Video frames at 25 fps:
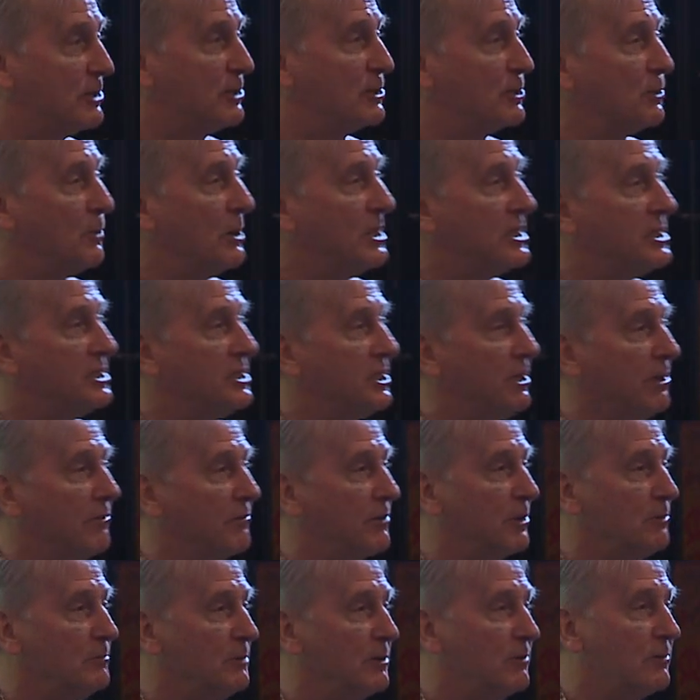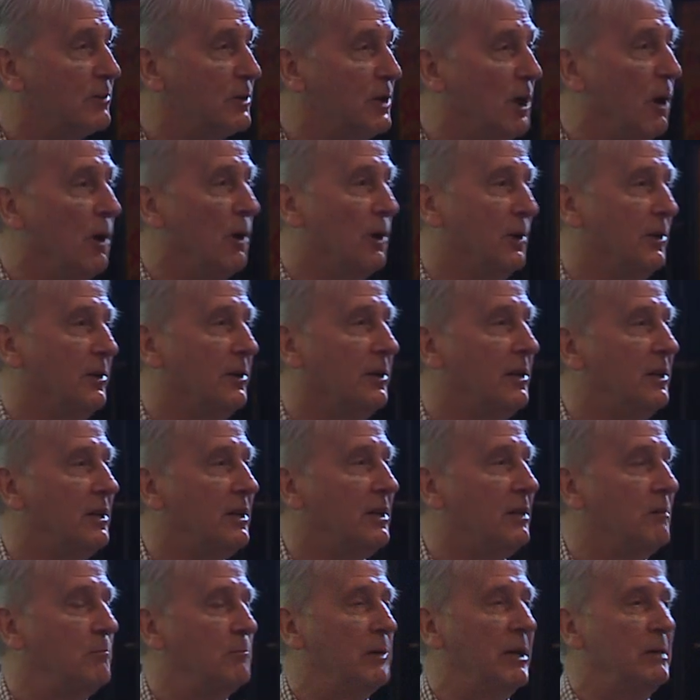of 20 of them have gone.
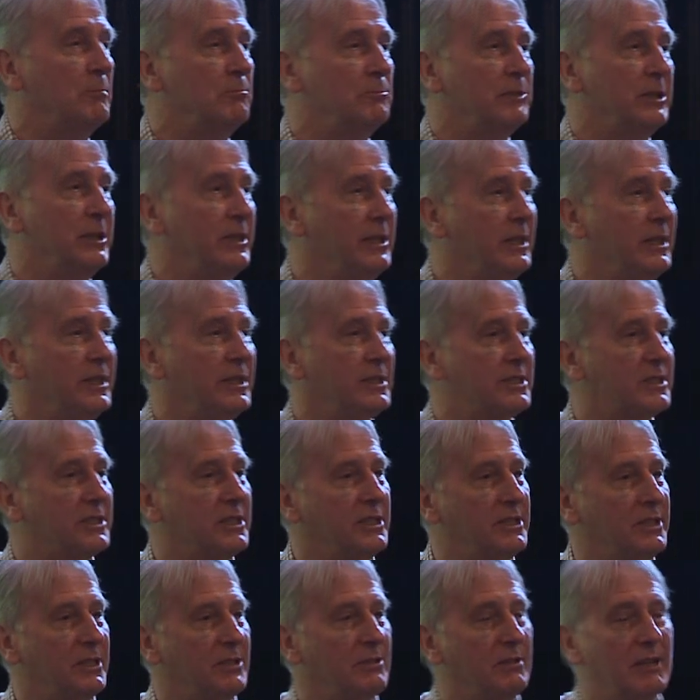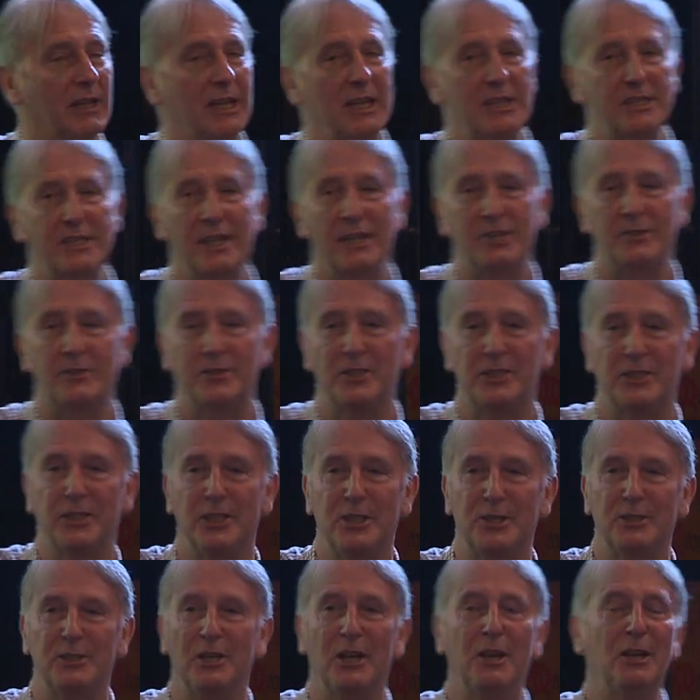Plant Breeding Institute, Glasshouse
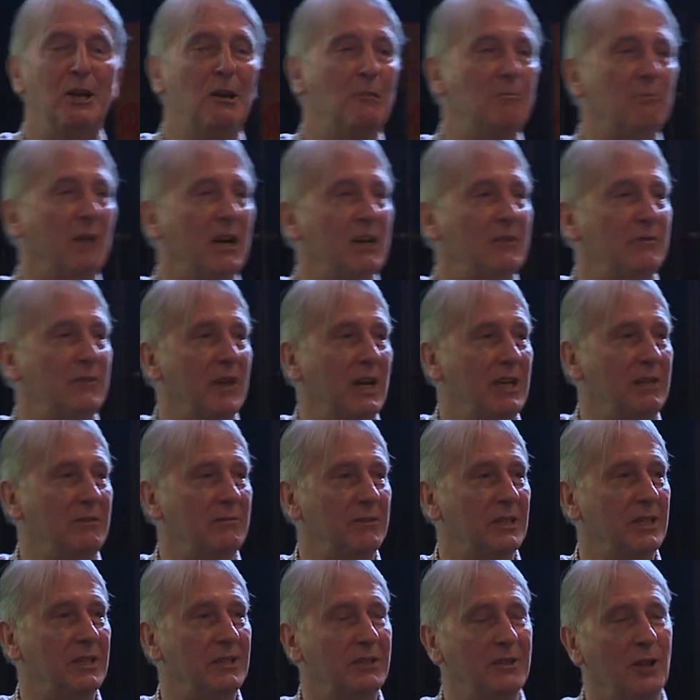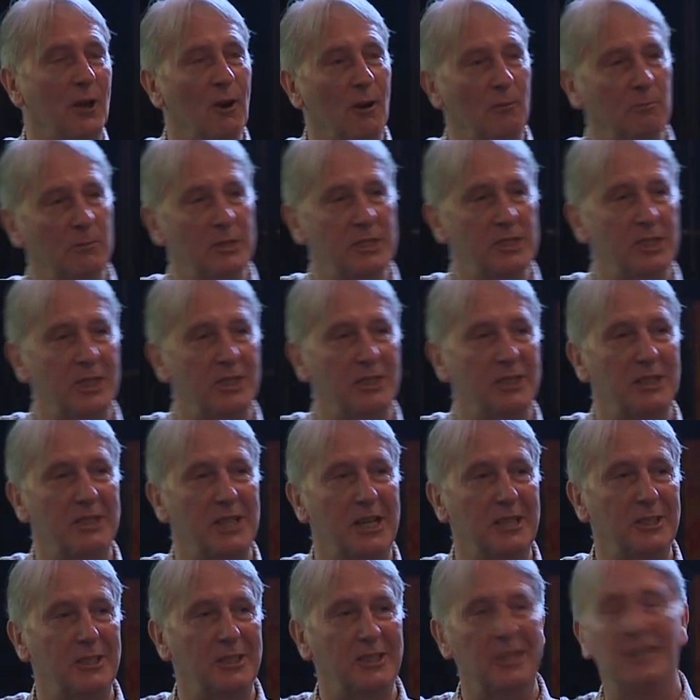Research, my favourite, the Hop Research
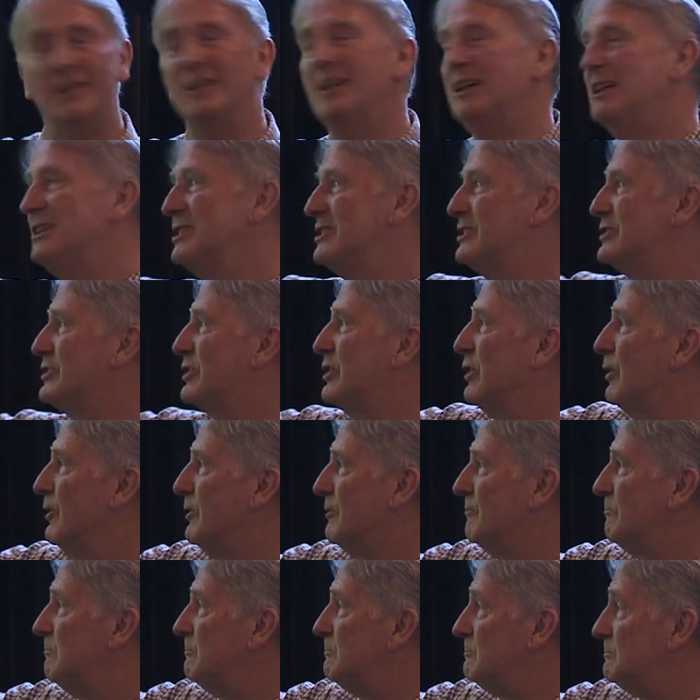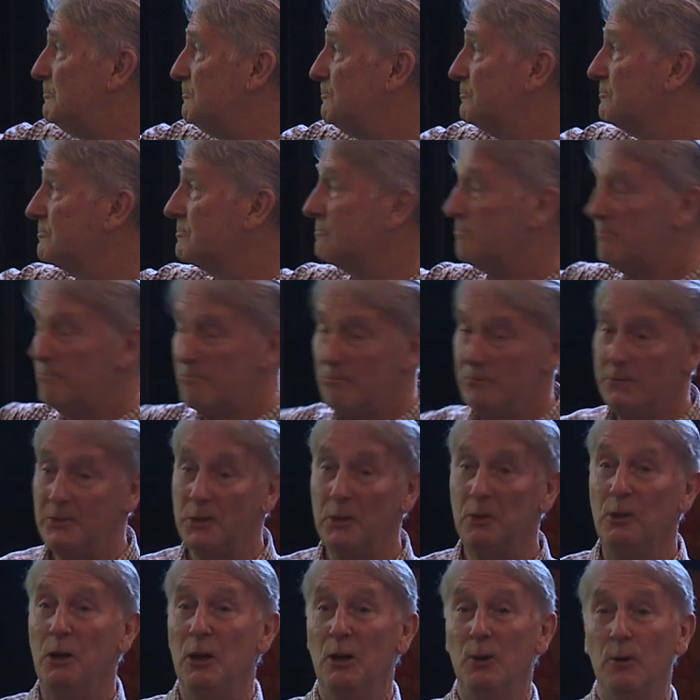Centre, has gone.
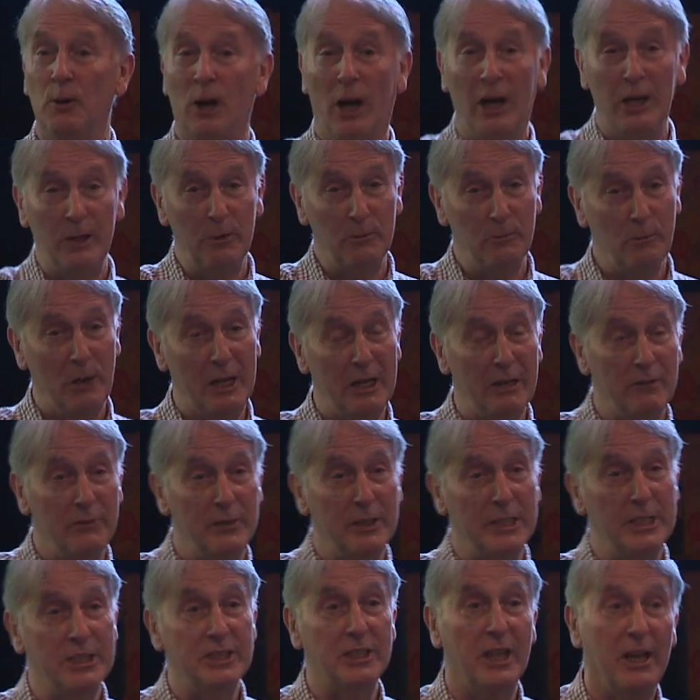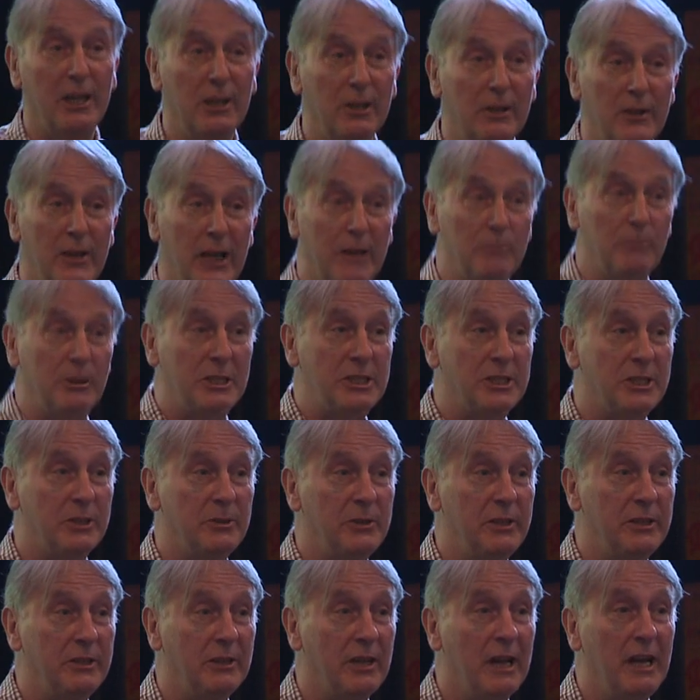When I finished, I then went to
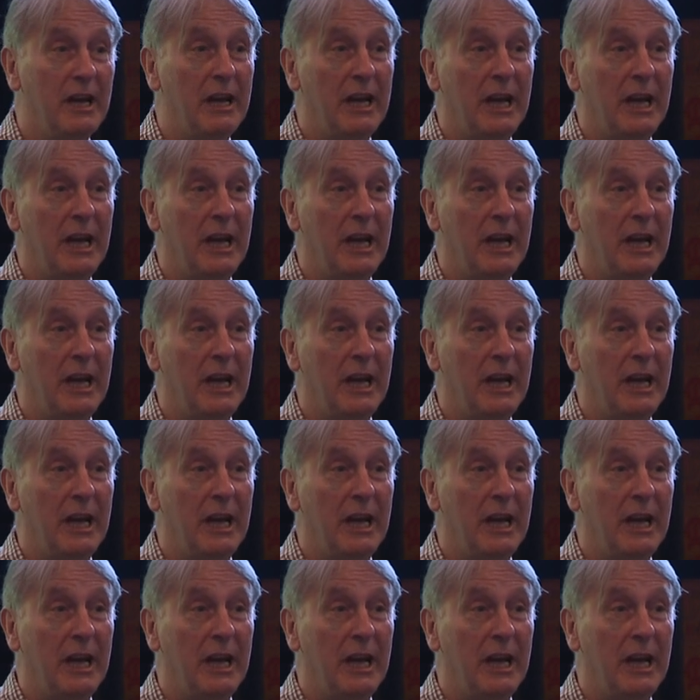the